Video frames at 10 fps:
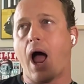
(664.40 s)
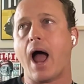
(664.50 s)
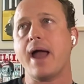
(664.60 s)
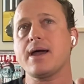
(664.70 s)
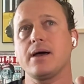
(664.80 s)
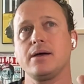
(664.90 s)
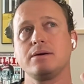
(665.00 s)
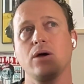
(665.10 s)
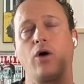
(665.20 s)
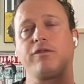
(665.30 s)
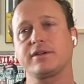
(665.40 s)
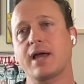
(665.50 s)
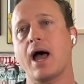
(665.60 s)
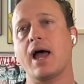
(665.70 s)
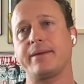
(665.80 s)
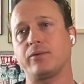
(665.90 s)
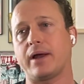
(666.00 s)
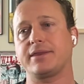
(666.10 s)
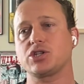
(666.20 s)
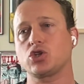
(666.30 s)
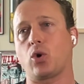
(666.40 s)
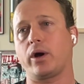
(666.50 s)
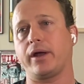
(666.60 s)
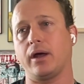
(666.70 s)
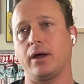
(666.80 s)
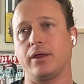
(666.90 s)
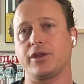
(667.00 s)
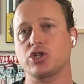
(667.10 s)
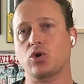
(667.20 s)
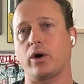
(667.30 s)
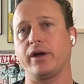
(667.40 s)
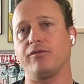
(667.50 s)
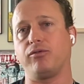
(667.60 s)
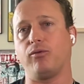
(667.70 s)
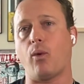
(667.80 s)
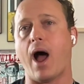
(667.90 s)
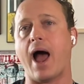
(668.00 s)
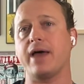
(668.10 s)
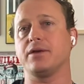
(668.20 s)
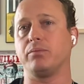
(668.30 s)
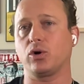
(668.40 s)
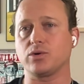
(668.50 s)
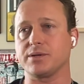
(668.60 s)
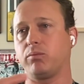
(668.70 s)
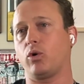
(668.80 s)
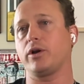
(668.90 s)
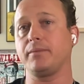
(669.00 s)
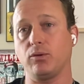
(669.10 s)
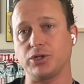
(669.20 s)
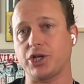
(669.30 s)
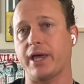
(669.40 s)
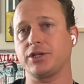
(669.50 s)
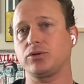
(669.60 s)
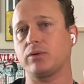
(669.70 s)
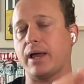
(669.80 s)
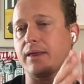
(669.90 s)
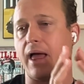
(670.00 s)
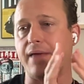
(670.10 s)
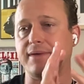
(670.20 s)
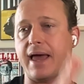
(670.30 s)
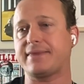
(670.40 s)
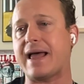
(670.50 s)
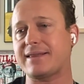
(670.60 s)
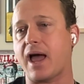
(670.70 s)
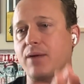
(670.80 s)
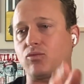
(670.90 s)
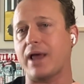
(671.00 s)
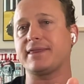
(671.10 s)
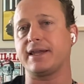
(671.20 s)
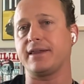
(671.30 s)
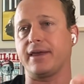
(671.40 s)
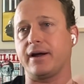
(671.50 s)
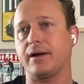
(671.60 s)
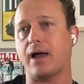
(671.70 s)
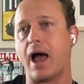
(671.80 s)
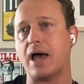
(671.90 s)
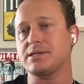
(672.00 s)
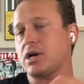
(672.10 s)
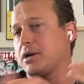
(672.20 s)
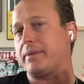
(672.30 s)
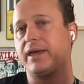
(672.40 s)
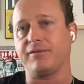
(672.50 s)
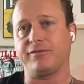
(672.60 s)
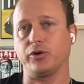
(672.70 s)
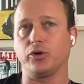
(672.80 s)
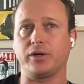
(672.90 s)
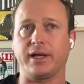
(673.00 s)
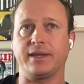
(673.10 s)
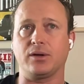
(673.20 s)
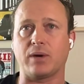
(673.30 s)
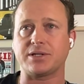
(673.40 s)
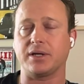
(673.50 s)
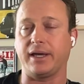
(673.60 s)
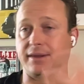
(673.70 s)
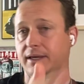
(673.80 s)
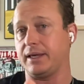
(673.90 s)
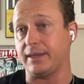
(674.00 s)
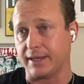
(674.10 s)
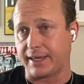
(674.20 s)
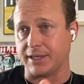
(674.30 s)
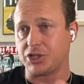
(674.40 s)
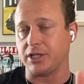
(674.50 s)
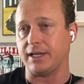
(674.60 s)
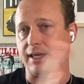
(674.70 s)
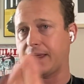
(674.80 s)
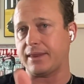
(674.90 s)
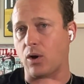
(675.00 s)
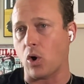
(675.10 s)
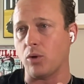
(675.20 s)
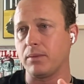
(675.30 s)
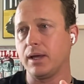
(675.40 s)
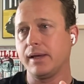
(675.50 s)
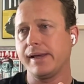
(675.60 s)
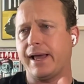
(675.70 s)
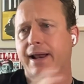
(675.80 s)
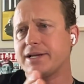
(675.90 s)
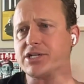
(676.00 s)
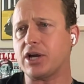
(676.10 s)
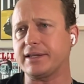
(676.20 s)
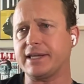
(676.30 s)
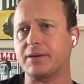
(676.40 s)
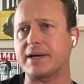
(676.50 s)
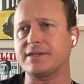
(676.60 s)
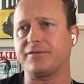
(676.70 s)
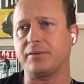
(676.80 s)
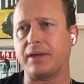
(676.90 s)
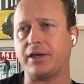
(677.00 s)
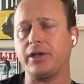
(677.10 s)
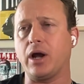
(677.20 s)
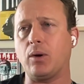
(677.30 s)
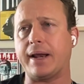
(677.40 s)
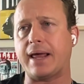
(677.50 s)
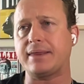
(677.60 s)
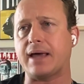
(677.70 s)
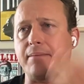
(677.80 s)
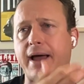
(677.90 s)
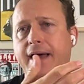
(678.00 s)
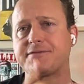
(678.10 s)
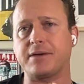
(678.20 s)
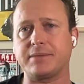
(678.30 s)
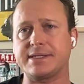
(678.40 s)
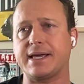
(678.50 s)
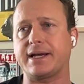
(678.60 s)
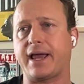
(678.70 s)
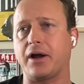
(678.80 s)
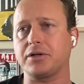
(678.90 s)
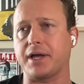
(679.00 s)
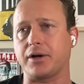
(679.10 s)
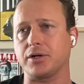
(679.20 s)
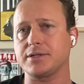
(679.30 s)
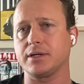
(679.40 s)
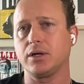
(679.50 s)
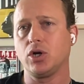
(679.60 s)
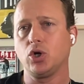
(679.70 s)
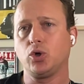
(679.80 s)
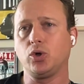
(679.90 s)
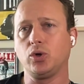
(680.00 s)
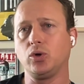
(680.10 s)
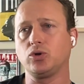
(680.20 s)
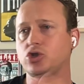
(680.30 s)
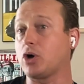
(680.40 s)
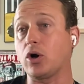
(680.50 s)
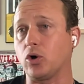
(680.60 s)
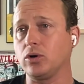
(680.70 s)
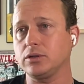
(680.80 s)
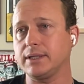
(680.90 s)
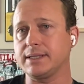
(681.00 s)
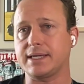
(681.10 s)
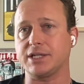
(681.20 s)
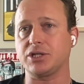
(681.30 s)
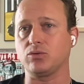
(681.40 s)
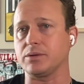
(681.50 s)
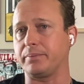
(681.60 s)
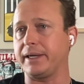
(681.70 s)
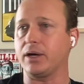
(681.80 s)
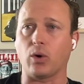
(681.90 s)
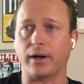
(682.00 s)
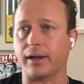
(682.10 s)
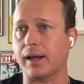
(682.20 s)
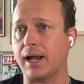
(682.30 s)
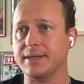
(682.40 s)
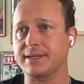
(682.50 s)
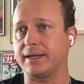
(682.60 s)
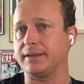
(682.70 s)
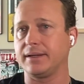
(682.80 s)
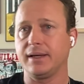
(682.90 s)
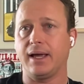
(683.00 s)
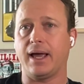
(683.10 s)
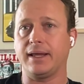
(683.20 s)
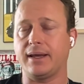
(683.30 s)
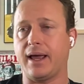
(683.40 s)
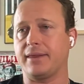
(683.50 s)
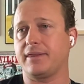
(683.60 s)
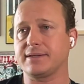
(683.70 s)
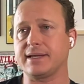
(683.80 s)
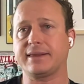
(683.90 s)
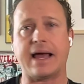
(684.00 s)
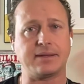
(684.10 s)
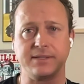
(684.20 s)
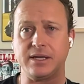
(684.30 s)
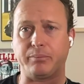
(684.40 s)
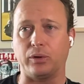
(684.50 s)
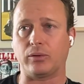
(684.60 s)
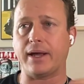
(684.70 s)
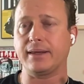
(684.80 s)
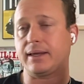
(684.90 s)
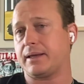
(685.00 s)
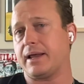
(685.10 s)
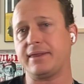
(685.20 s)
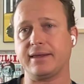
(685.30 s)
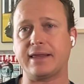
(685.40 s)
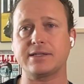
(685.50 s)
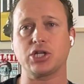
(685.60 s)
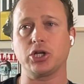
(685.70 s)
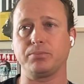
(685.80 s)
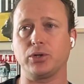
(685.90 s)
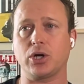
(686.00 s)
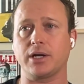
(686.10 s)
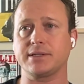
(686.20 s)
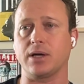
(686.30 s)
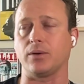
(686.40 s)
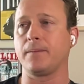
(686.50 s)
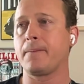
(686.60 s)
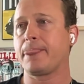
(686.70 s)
I over time, right, the story of why the book was important to me would change, right? At that time, right then and there, I started making food in the rest in the kitchen at home. And I just started thinking to myself, I'm like, you know what, I might have something to say to caretakers who struggle in the kitchen with being organized and things like that. And simple, right? Like, and I think that's a good book on its own.